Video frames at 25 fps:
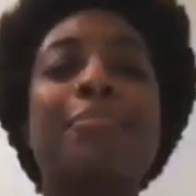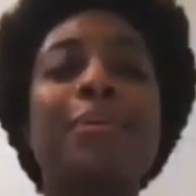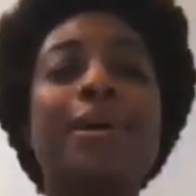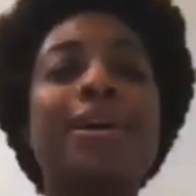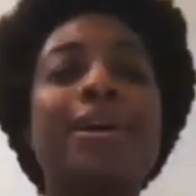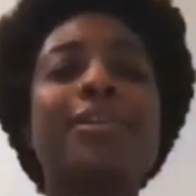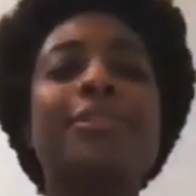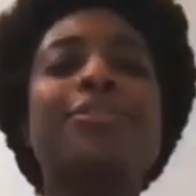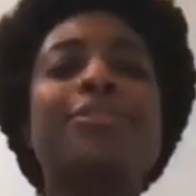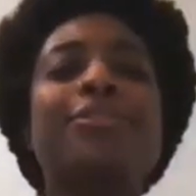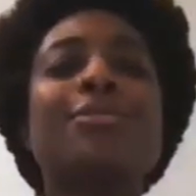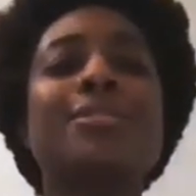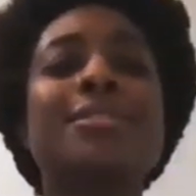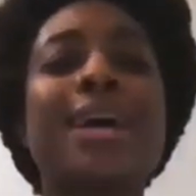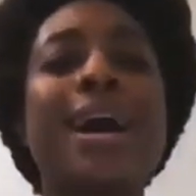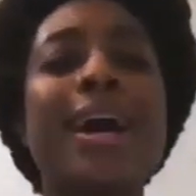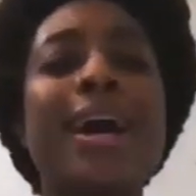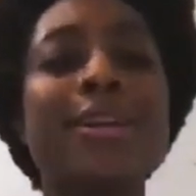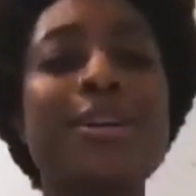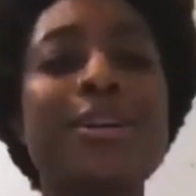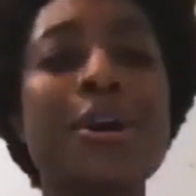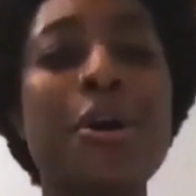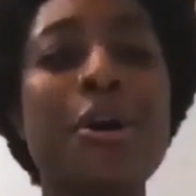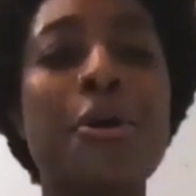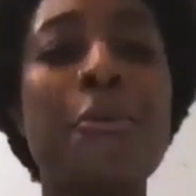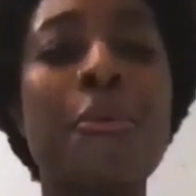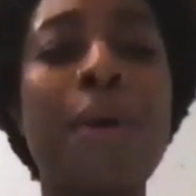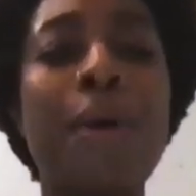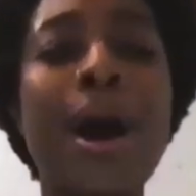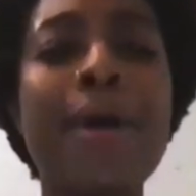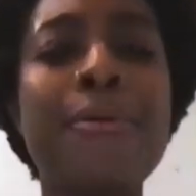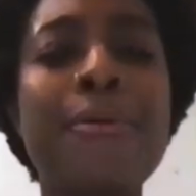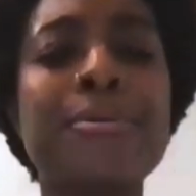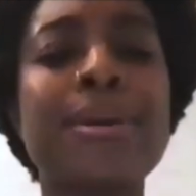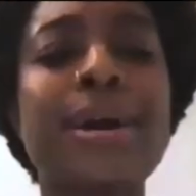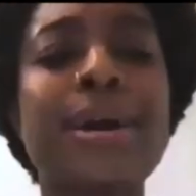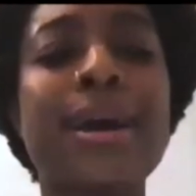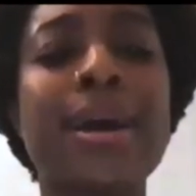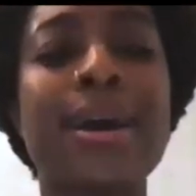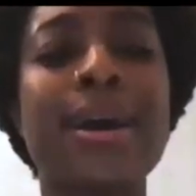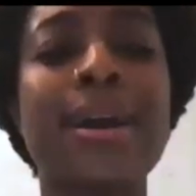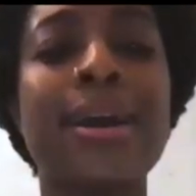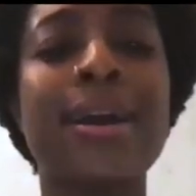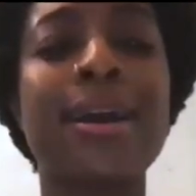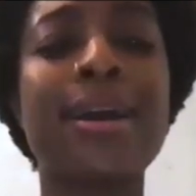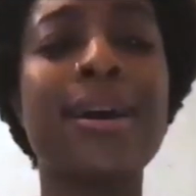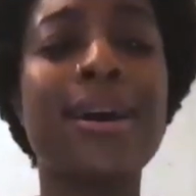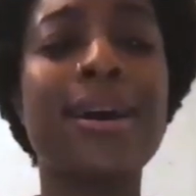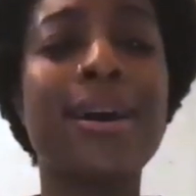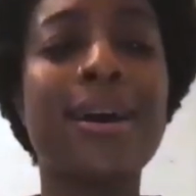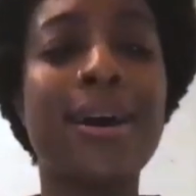but a little side note. Why would I?